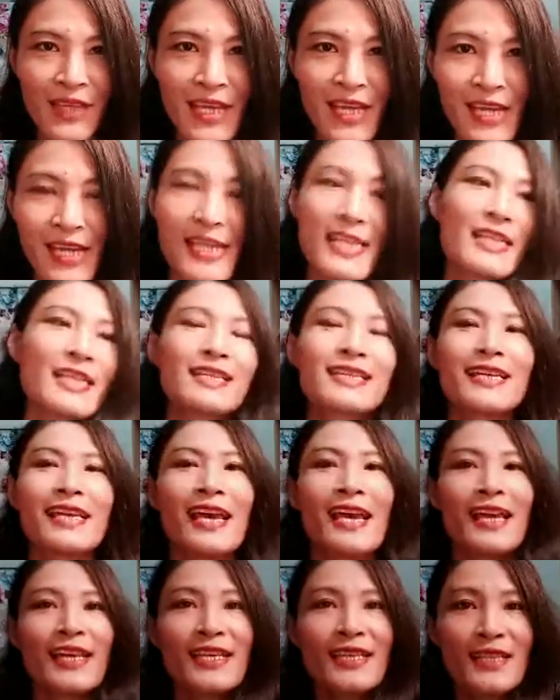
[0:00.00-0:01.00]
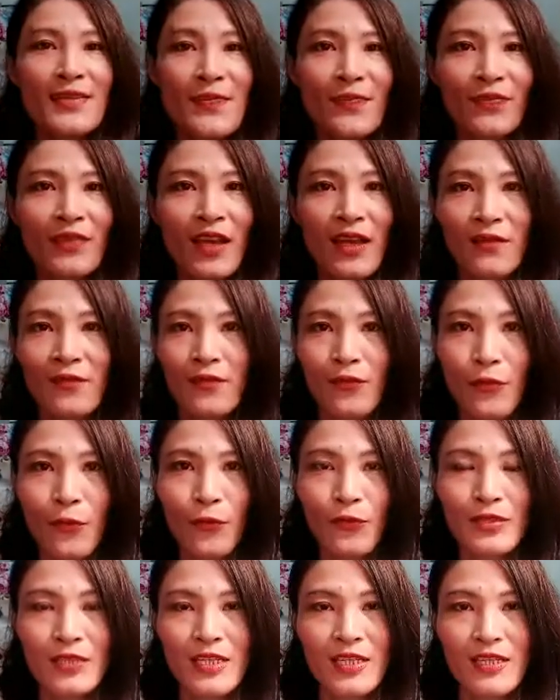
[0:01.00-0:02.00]
in this case,
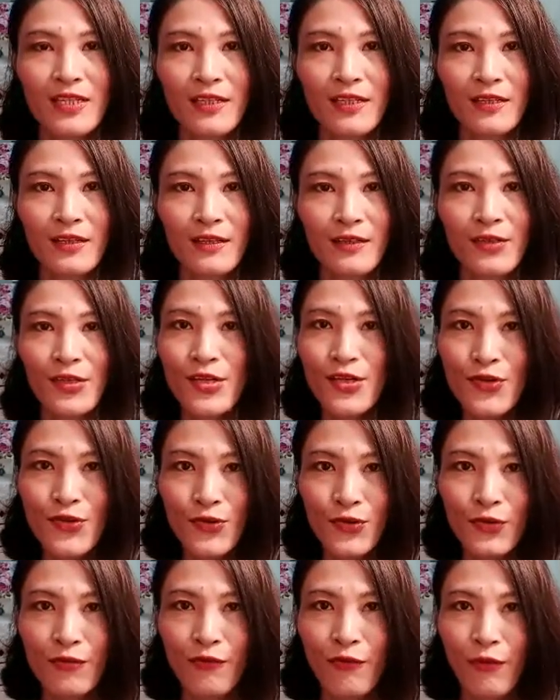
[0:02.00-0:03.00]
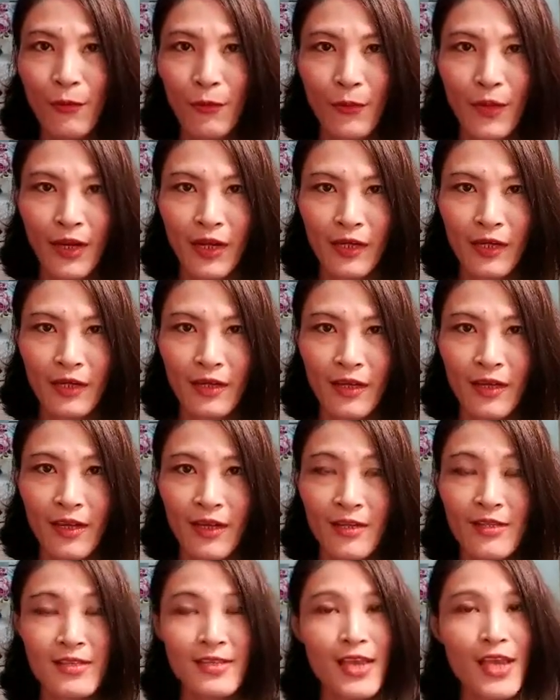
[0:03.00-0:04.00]
for the tissue forming
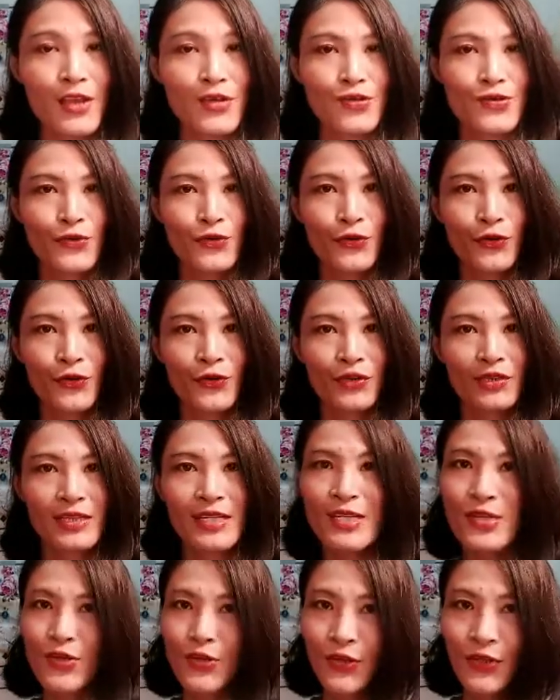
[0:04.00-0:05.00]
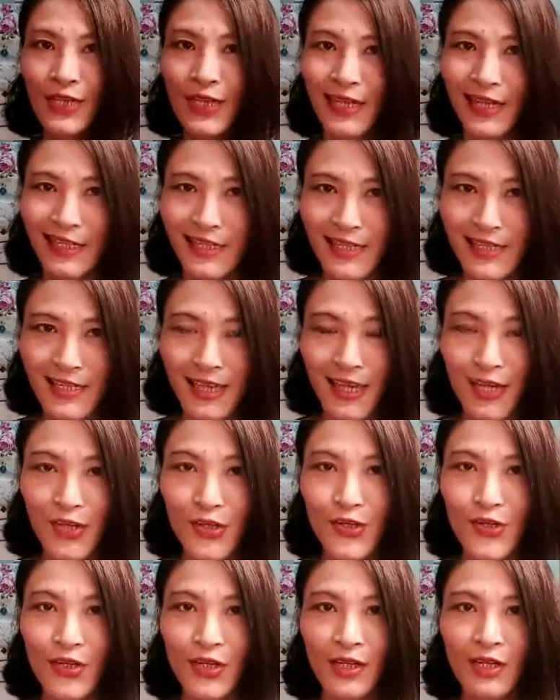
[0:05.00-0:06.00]
stage or tissue healing
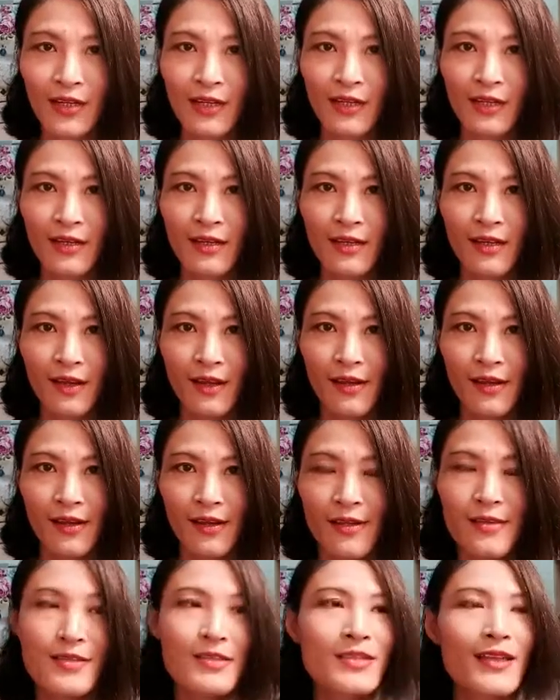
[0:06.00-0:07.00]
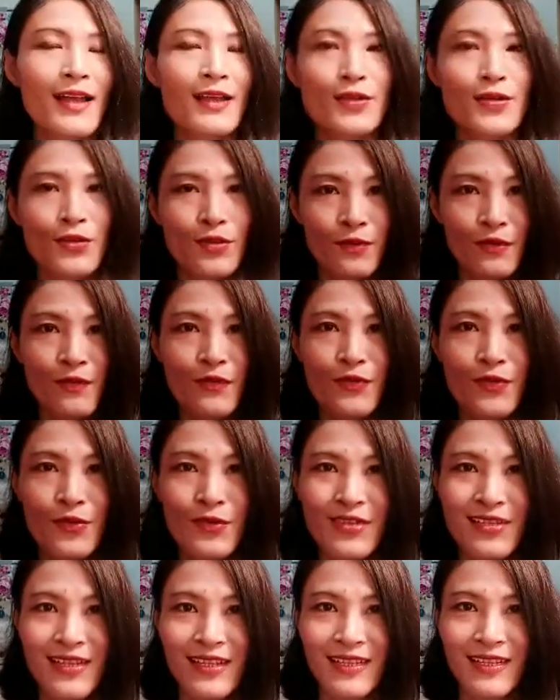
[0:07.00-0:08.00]
stage, instead of
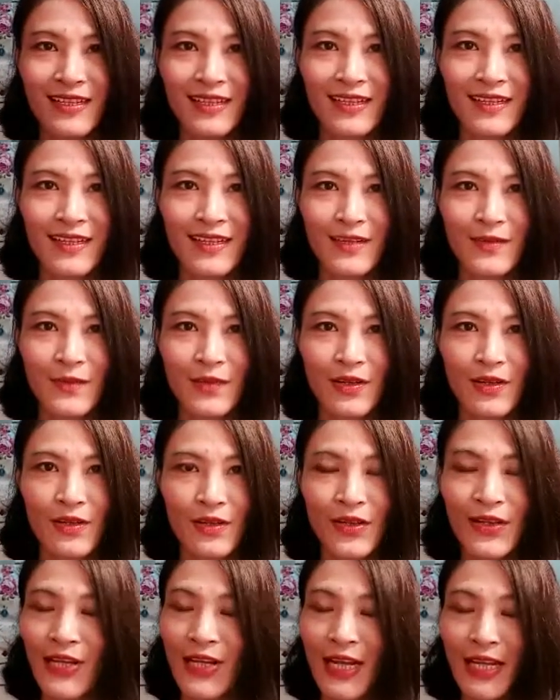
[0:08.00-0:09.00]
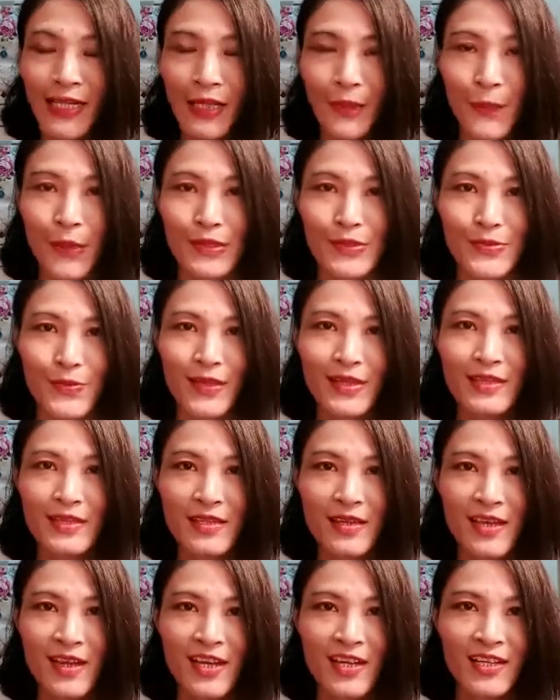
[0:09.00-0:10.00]
using a healing
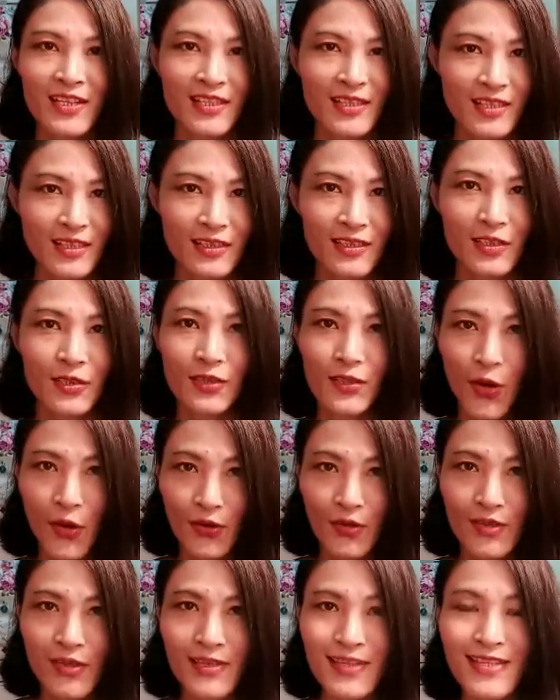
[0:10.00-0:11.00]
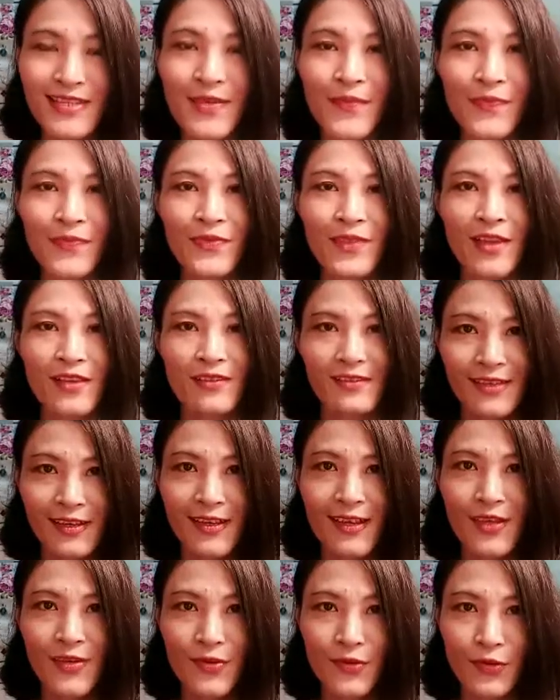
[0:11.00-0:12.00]
abutment, the doctors they
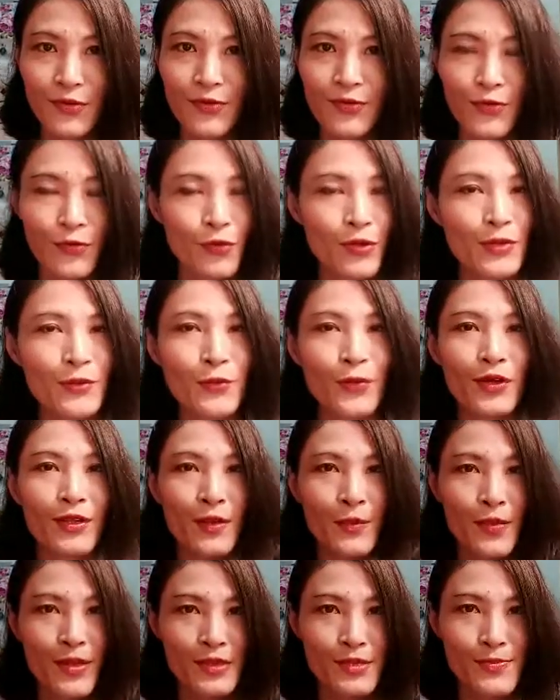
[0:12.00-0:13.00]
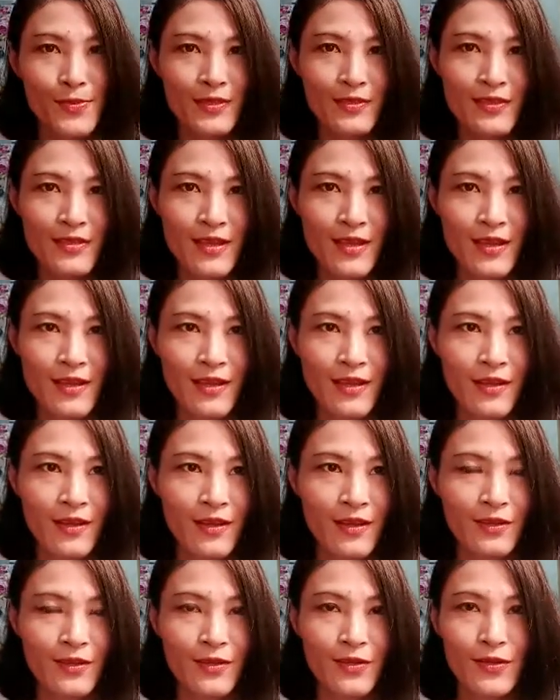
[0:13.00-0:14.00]
can use all-in-one abutment
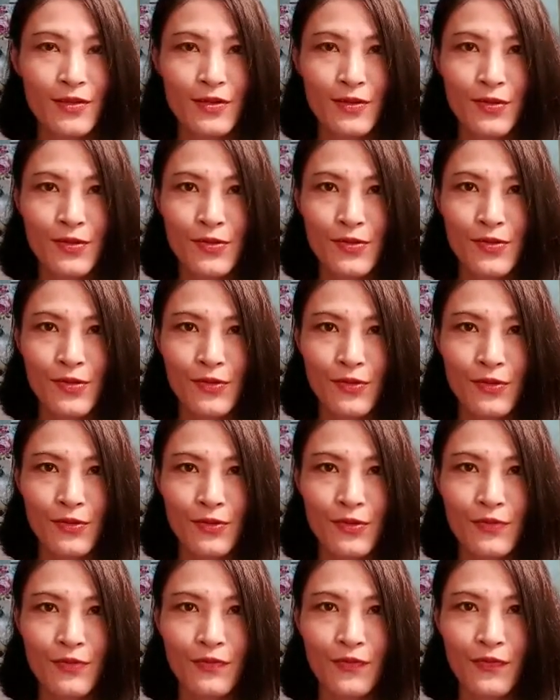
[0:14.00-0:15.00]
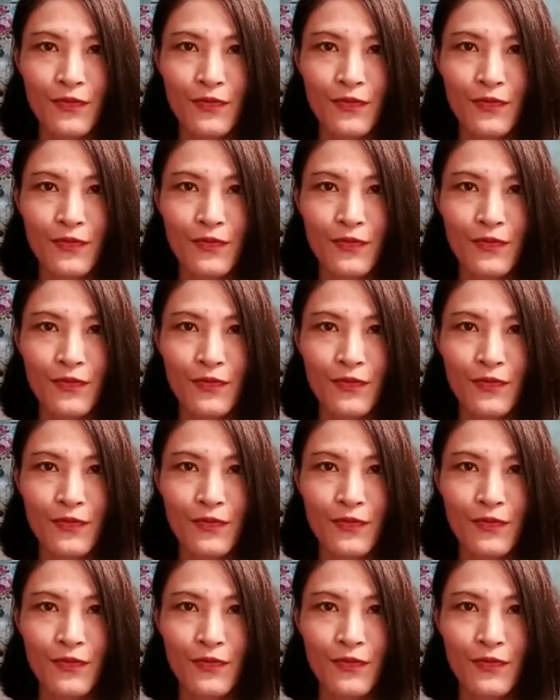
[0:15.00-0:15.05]
to